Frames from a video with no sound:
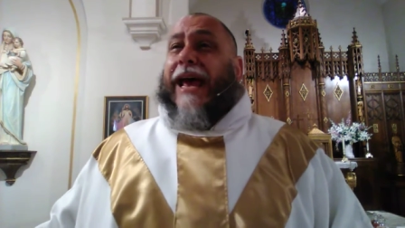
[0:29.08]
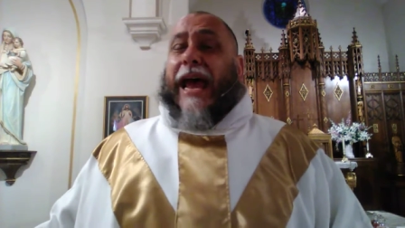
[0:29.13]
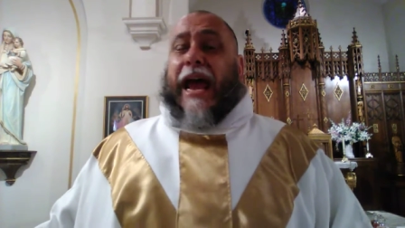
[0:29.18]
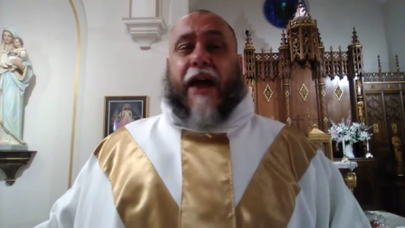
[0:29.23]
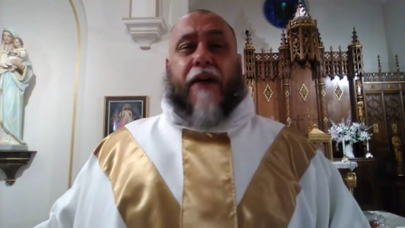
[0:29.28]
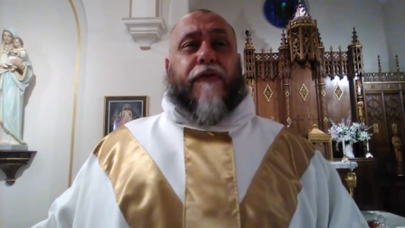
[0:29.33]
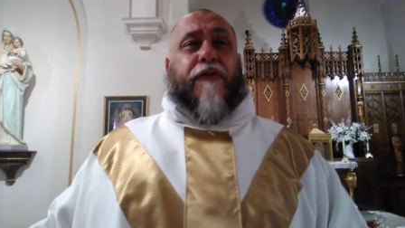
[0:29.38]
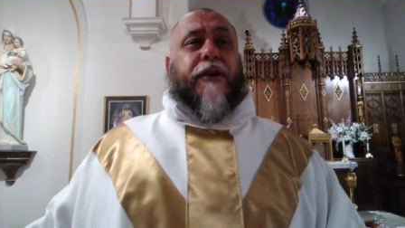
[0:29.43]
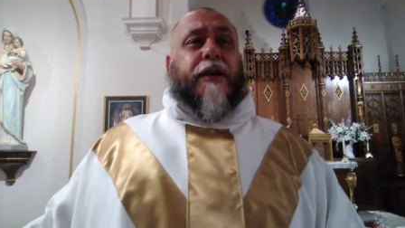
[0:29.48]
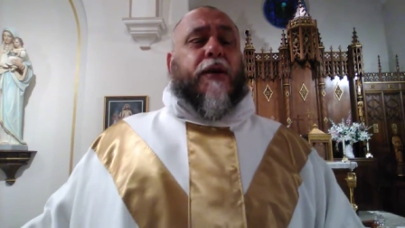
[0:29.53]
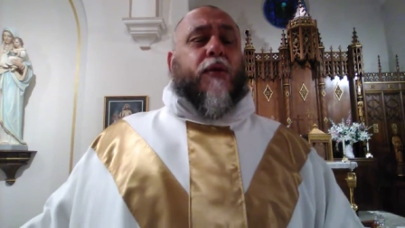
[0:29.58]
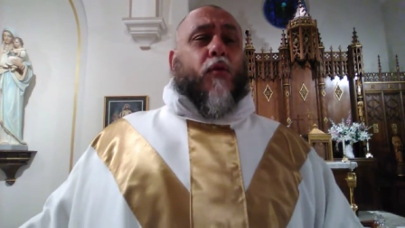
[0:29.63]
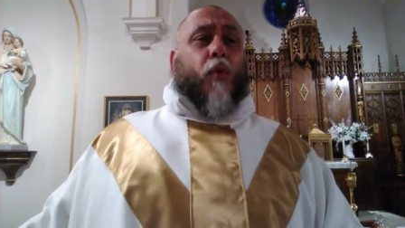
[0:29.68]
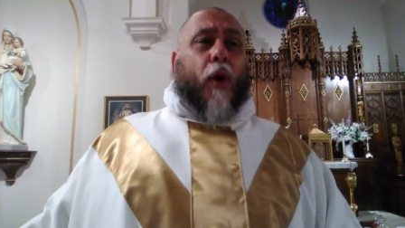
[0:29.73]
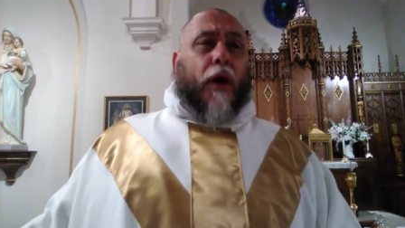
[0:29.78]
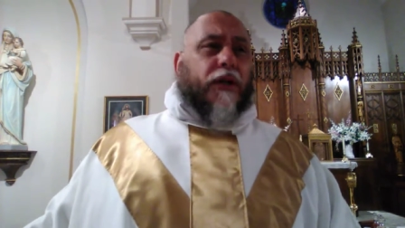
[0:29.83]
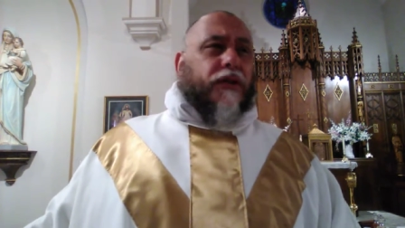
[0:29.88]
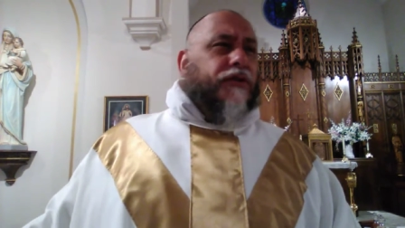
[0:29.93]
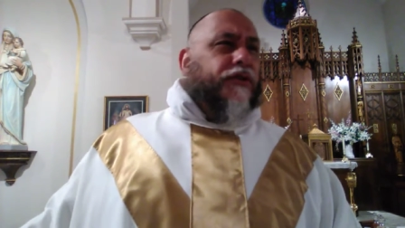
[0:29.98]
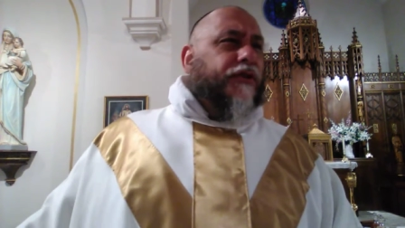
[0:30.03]
Every
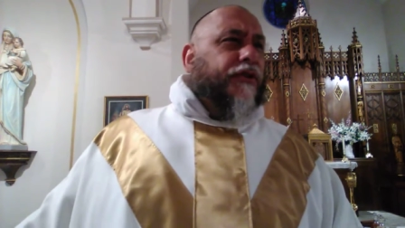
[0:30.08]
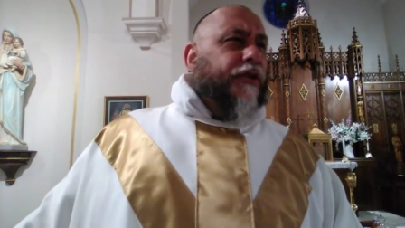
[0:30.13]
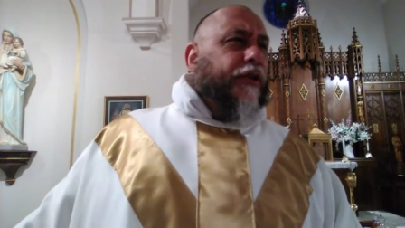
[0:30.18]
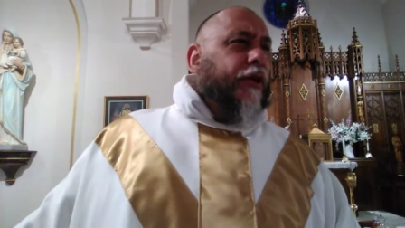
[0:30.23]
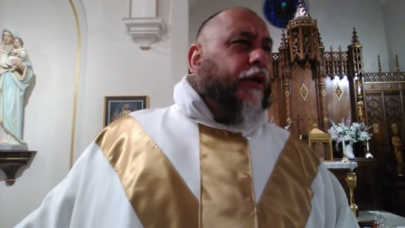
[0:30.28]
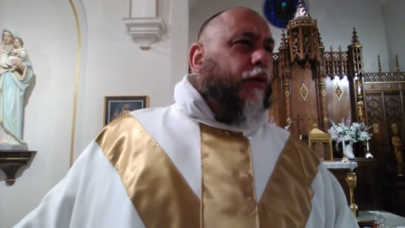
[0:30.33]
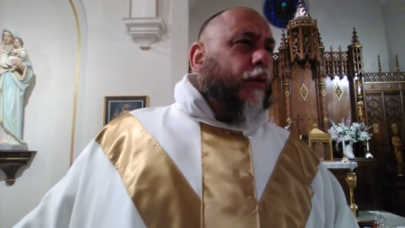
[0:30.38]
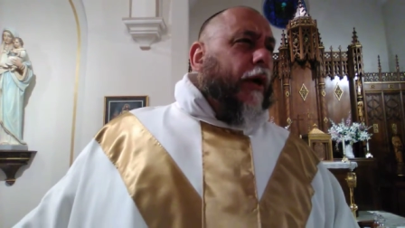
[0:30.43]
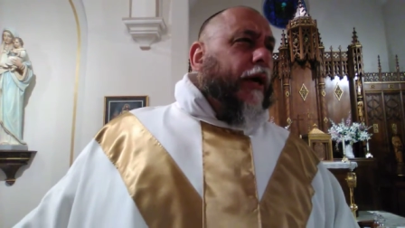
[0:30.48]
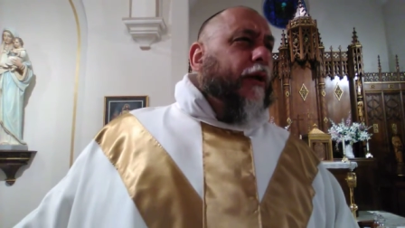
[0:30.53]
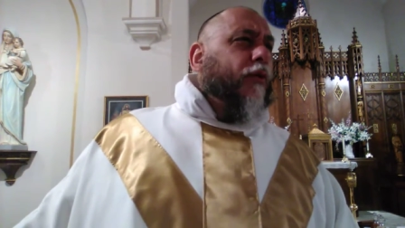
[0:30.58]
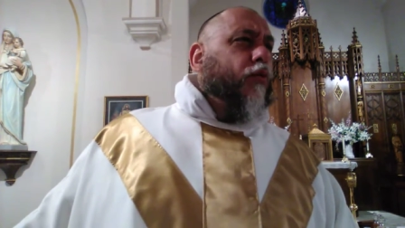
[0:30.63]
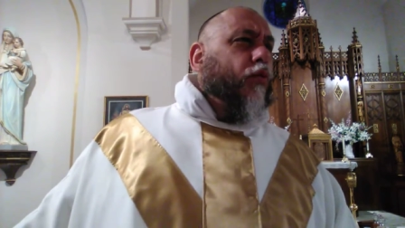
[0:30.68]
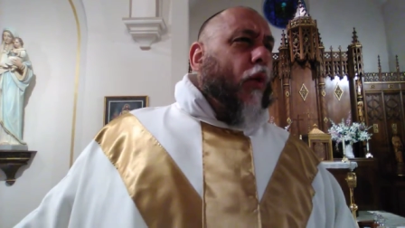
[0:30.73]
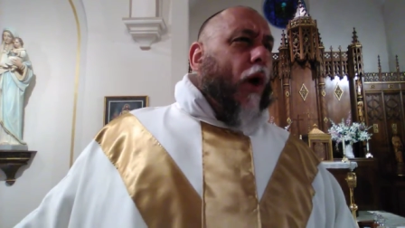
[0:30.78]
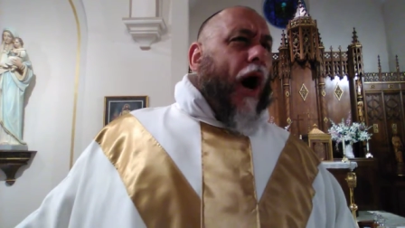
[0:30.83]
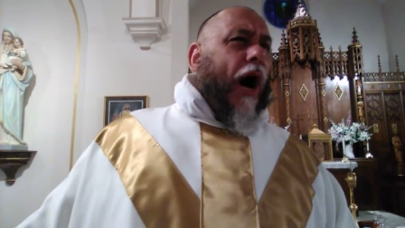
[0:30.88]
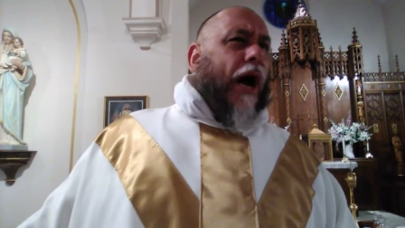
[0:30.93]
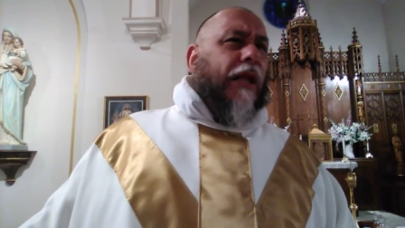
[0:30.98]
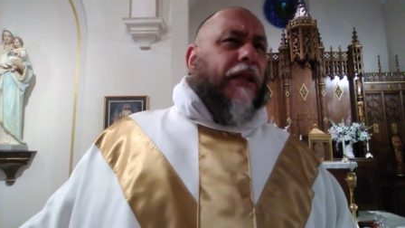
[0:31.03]
once in a great
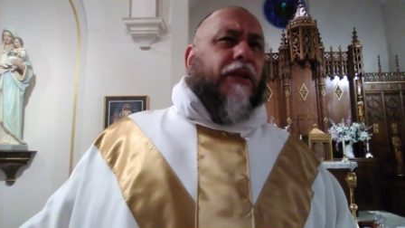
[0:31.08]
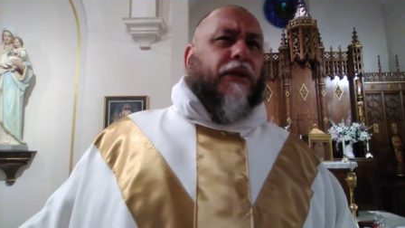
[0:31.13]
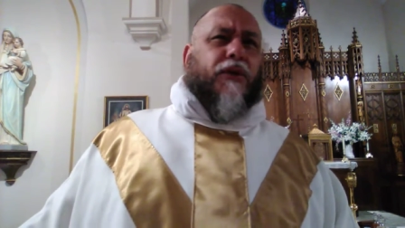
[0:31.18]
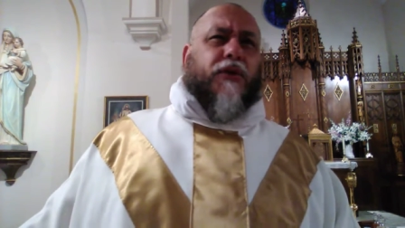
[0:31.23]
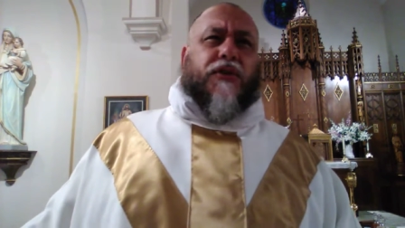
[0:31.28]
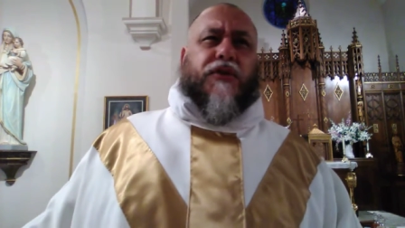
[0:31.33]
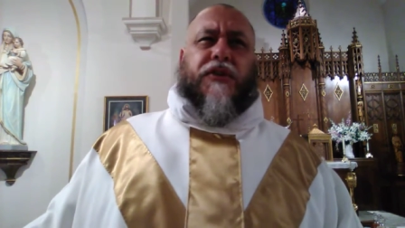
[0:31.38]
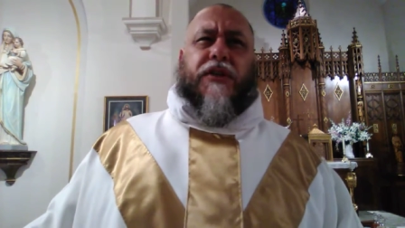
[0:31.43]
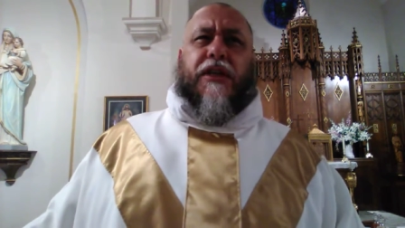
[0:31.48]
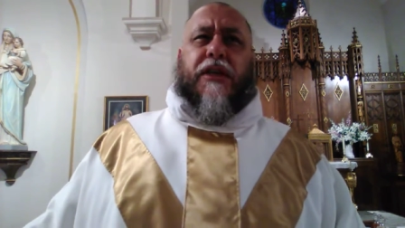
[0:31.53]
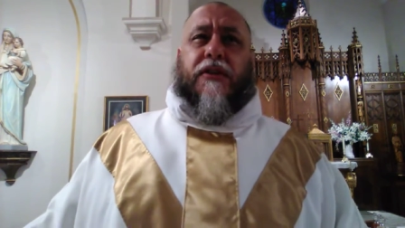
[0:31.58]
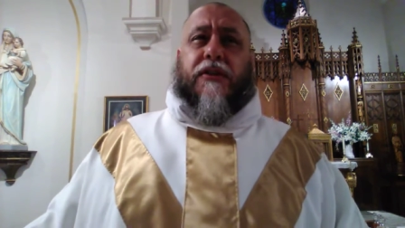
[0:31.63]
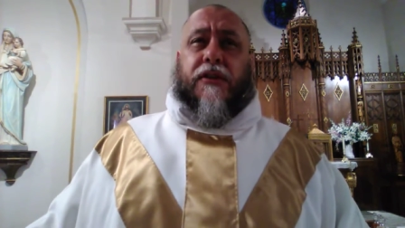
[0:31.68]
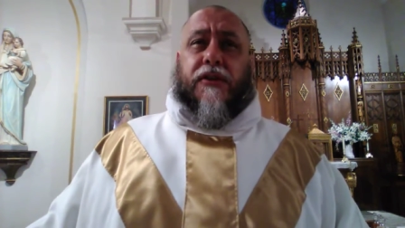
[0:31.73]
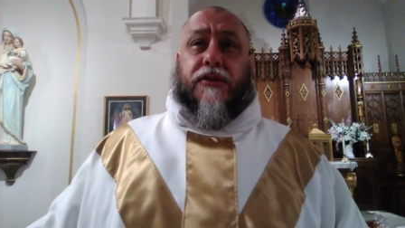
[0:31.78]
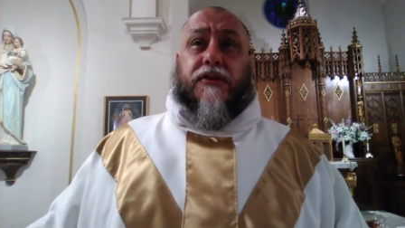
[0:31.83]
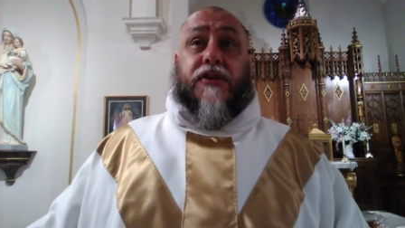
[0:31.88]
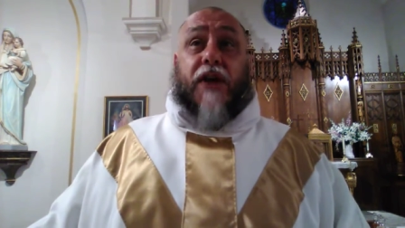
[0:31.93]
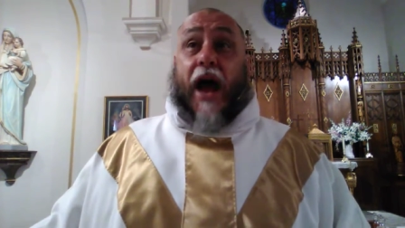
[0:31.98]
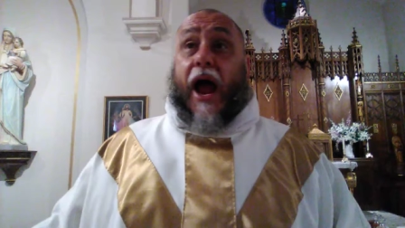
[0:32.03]
while, you see
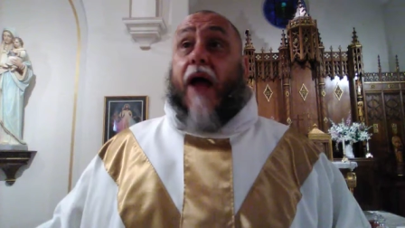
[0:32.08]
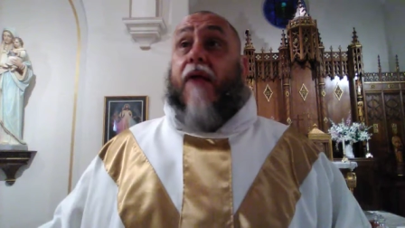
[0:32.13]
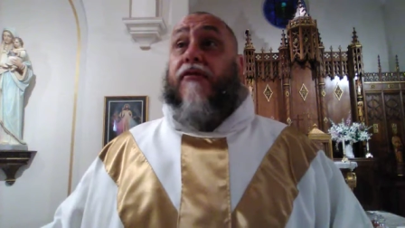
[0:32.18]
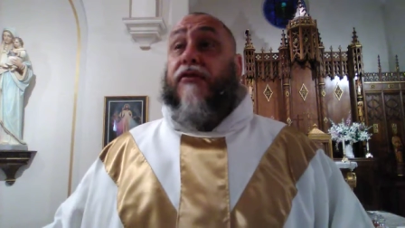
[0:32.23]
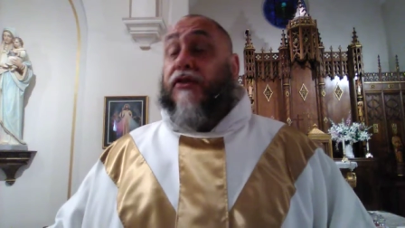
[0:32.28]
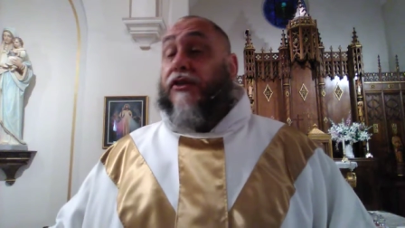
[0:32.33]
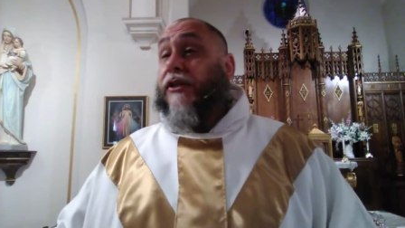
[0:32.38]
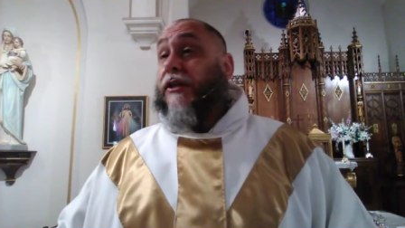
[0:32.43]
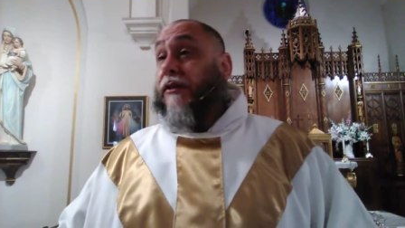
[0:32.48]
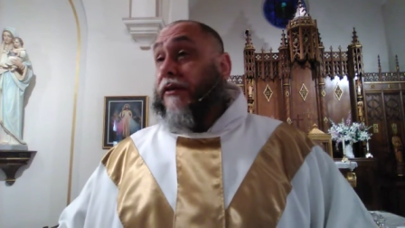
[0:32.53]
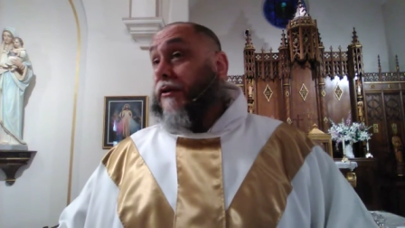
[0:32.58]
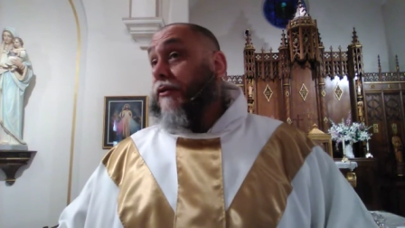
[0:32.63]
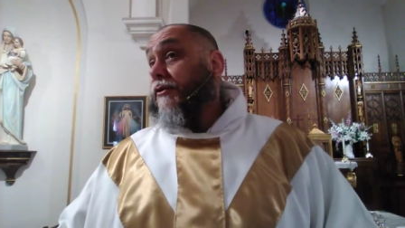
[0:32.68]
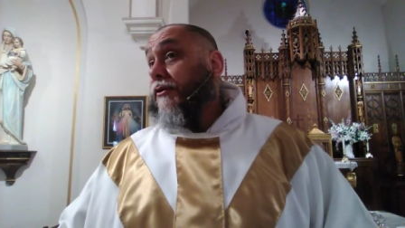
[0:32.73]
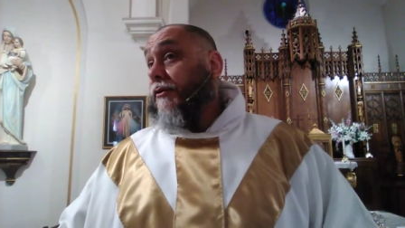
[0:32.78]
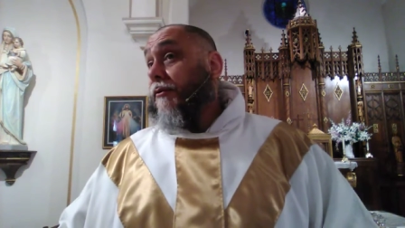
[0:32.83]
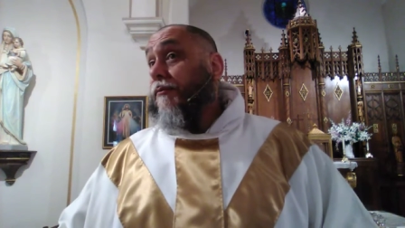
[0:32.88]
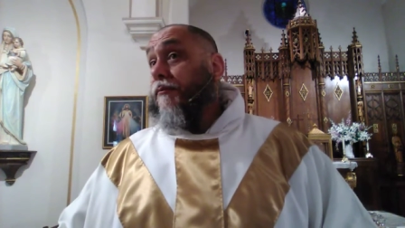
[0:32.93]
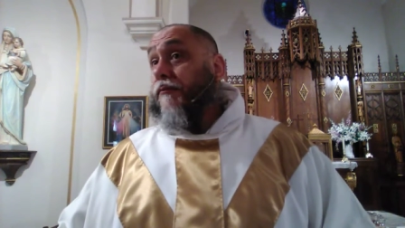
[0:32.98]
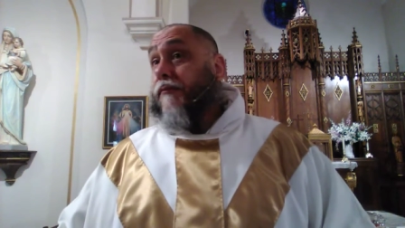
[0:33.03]
this. I've seen
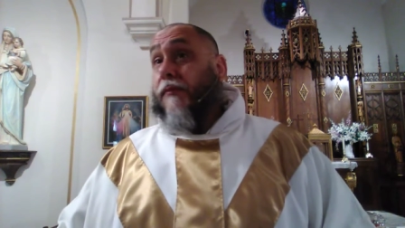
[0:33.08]
it.